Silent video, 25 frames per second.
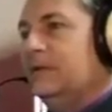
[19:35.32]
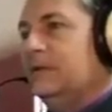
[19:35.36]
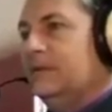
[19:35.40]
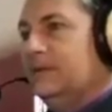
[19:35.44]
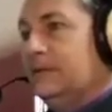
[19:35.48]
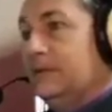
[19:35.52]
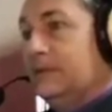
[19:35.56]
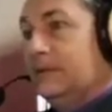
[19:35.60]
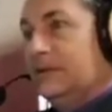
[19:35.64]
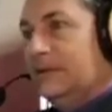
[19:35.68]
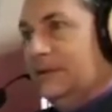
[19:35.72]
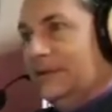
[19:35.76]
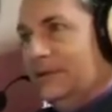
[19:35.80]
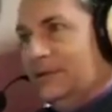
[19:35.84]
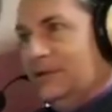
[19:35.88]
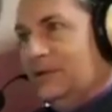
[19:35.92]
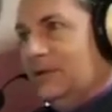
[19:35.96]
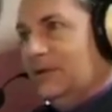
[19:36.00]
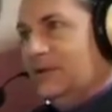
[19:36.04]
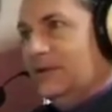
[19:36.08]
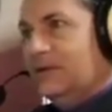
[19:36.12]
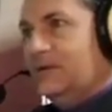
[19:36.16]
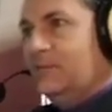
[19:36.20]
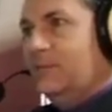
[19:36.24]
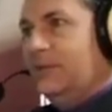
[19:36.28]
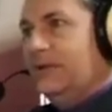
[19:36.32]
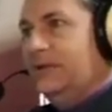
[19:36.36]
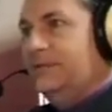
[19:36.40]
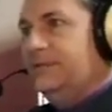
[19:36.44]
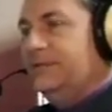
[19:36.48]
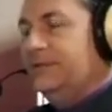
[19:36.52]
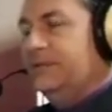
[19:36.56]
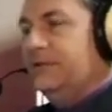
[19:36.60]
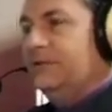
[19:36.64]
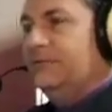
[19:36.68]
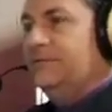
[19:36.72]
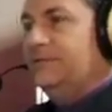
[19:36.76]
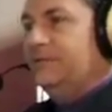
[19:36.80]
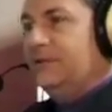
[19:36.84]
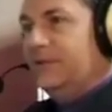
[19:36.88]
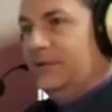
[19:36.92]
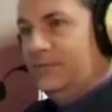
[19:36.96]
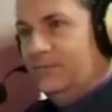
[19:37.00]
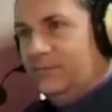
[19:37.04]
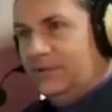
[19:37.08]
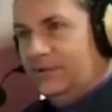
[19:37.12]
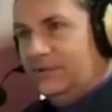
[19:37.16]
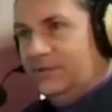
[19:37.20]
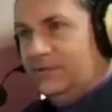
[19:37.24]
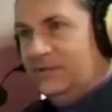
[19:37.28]
the critical mass of
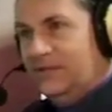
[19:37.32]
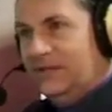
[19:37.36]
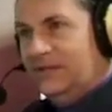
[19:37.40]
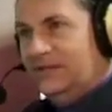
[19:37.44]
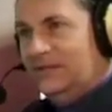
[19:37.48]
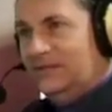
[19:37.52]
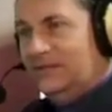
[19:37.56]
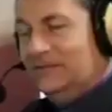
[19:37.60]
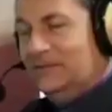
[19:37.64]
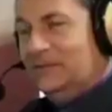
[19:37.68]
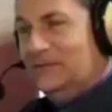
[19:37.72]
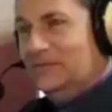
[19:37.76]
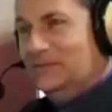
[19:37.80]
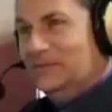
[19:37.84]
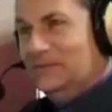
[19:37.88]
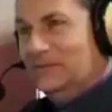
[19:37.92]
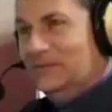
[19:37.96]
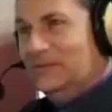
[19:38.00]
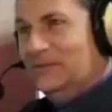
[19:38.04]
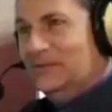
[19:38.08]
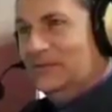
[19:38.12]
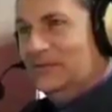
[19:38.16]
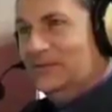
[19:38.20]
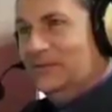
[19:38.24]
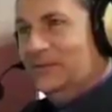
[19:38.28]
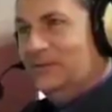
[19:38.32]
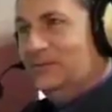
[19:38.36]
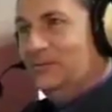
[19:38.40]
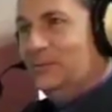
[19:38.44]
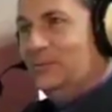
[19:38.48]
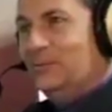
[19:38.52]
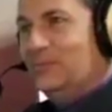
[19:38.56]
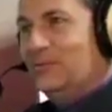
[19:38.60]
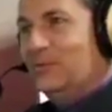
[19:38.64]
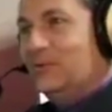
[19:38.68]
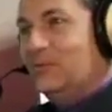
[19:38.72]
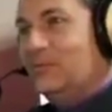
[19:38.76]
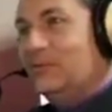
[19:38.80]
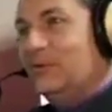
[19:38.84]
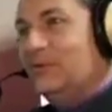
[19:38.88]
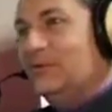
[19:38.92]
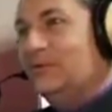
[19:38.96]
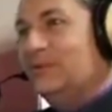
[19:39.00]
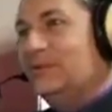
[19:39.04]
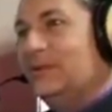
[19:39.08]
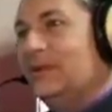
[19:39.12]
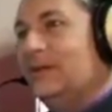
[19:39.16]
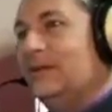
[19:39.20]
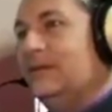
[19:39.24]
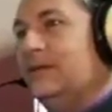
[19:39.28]
10% in order to
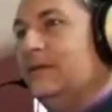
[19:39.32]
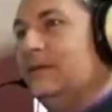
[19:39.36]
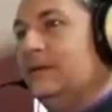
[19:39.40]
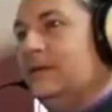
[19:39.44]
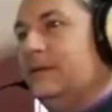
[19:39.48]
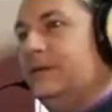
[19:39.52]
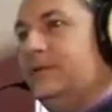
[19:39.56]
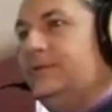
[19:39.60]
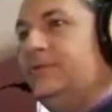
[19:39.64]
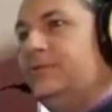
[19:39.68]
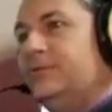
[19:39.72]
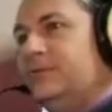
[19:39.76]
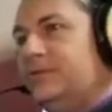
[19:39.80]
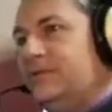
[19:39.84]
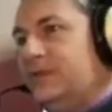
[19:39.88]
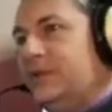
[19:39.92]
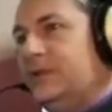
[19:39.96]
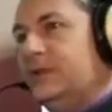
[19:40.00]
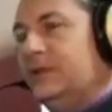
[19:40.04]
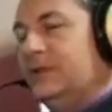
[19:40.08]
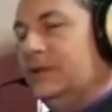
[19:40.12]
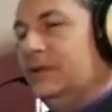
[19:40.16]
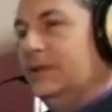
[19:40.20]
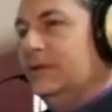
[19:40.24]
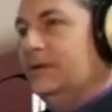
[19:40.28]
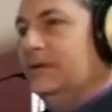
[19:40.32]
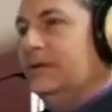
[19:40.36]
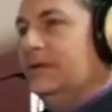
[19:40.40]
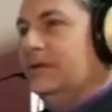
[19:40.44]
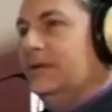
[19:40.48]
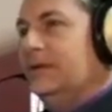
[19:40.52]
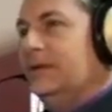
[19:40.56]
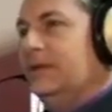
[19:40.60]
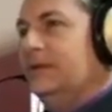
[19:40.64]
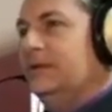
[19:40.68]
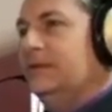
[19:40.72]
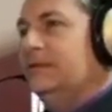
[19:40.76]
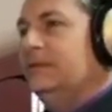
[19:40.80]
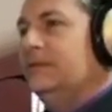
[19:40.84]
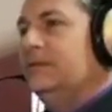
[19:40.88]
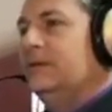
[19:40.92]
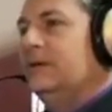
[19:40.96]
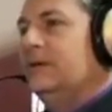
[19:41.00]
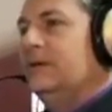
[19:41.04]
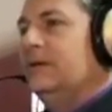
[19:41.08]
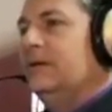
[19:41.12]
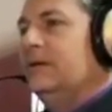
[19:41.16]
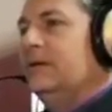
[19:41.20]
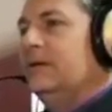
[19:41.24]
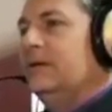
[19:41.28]
promote a new thinking and
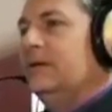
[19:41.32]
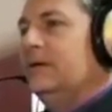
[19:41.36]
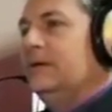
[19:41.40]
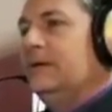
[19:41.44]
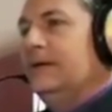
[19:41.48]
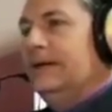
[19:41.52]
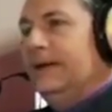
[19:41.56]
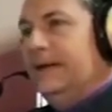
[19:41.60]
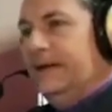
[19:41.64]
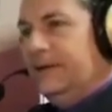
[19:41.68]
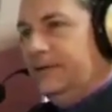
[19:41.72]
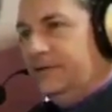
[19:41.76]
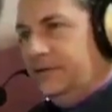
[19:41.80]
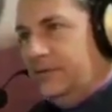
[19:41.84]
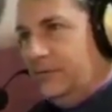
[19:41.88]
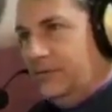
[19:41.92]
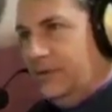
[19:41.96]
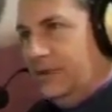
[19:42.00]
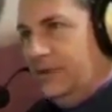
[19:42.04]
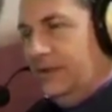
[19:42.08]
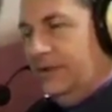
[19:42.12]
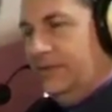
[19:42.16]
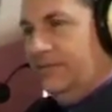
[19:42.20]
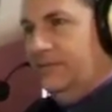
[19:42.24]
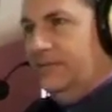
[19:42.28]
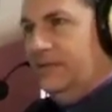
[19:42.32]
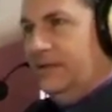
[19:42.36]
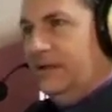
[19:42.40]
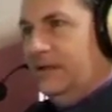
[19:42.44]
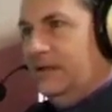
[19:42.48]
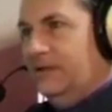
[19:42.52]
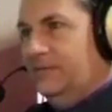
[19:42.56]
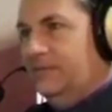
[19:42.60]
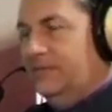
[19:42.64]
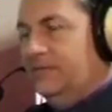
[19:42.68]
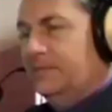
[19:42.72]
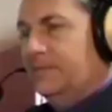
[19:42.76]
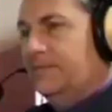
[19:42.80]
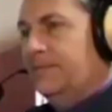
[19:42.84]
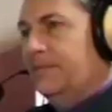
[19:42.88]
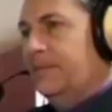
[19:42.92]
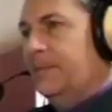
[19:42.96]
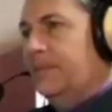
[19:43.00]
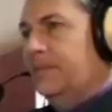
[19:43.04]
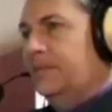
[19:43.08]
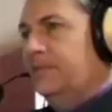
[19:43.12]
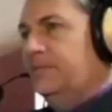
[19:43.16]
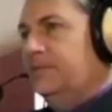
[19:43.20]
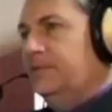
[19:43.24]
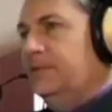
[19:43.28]
a healthy way of life.
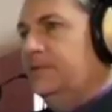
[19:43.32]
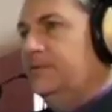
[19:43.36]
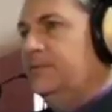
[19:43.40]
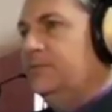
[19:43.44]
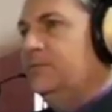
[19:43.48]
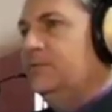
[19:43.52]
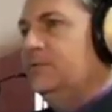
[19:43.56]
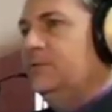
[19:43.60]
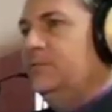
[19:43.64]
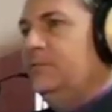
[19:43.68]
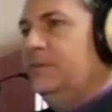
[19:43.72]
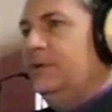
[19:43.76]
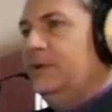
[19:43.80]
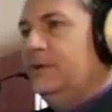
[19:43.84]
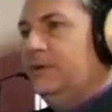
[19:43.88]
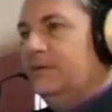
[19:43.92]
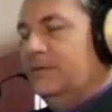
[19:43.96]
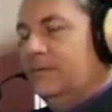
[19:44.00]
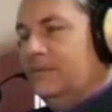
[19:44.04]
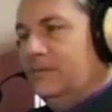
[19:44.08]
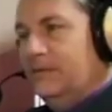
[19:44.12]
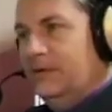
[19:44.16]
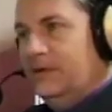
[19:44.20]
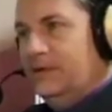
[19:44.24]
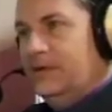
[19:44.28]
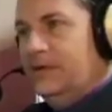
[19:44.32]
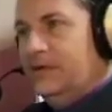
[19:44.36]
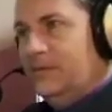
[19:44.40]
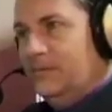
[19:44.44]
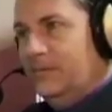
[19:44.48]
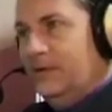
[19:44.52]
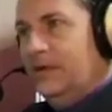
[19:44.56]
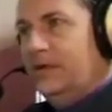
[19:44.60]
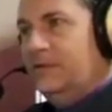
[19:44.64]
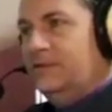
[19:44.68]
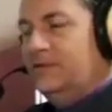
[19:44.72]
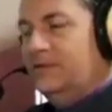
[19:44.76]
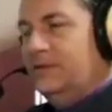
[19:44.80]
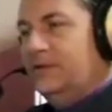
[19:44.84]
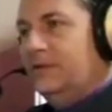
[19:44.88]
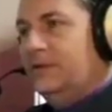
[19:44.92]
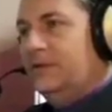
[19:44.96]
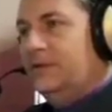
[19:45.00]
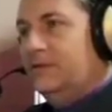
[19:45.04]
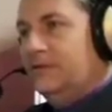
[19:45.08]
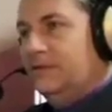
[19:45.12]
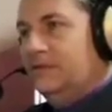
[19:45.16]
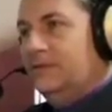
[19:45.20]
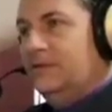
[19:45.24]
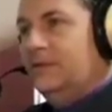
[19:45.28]
This would be really
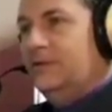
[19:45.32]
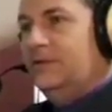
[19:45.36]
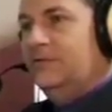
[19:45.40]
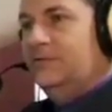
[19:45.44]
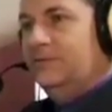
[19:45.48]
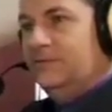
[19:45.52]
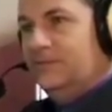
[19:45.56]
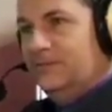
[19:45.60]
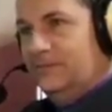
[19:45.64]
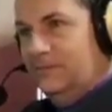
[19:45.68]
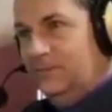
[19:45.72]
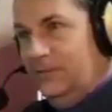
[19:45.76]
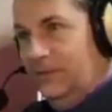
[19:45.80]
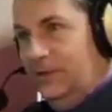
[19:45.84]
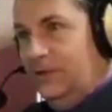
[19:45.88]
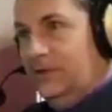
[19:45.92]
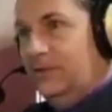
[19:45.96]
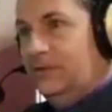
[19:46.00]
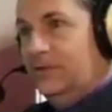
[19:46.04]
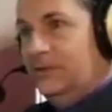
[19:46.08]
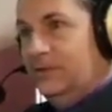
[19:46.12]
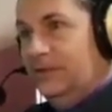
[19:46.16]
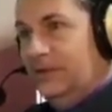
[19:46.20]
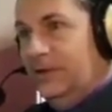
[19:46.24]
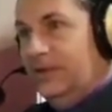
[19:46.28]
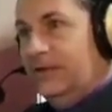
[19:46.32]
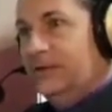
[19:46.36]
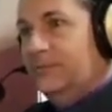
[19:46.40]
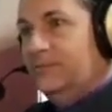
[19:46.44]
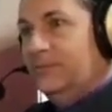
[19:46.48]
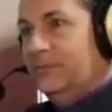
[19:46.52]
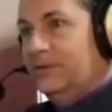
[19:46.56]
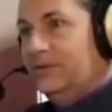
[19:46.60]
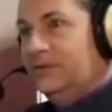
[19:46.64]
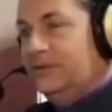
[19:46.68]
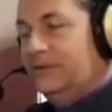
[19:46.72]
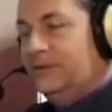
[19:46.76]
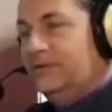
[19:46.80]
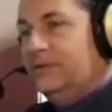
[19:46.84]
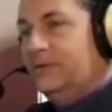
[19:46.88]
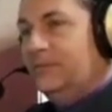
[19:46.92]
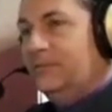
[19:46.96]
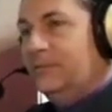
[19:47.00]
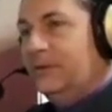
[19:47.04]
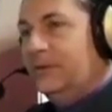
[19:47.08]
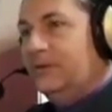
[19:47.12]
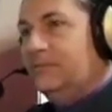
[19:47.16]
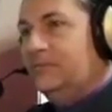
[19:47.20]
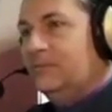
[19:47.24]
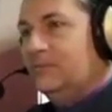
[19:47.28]
amazing if we can
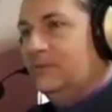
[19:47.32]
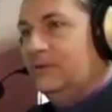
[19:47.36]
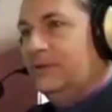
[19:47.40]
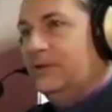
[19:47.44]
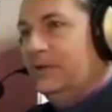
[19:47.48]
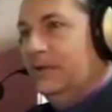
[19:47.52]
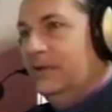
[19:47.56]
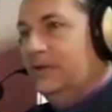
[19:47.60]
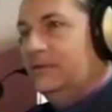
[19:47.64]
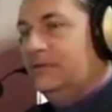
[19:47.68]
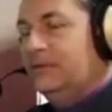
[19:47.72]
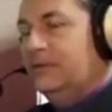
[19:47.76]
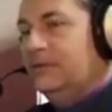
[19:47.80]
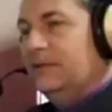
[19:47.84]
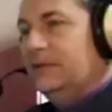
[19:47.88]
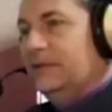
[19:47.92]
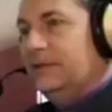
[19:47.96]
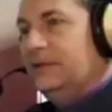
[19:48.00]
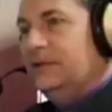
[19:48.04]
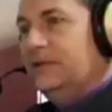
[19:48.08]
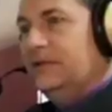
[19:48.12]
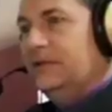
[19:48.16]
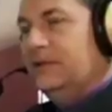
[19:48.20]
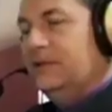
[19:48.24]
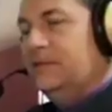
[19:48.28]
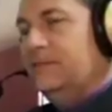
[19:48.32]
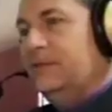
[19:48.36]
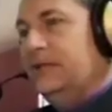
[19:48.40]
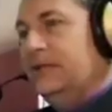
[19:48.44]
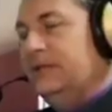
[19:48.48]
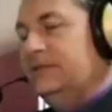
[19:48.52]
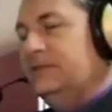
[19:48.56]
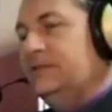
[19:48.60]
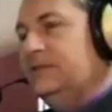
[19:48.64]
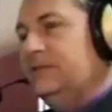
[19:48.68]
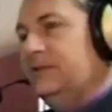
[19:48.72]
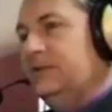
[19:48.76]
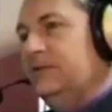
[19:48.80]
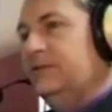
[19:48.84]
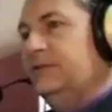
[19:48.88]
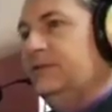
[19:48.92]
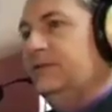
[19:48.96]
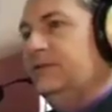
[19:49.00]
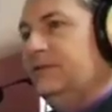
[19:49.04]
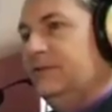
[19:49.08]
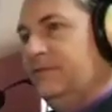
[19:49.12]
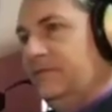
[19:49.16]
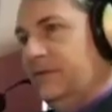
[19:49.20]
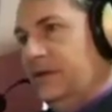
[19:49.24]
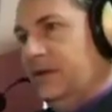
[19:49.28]
participate to create a critical mass in
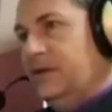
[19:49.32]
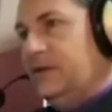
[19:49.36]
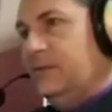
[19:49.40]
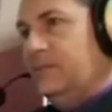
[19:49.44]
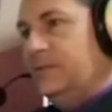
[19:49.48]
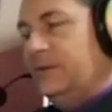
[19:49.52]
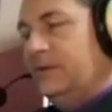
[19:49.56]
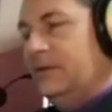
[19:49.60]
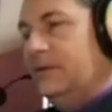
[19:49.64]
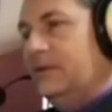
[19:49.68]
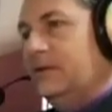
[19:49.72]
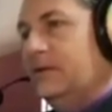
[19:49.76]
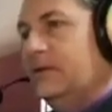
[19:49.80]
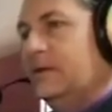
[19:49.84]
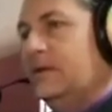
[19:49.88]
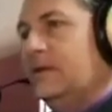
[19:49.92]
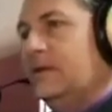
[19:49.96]
developing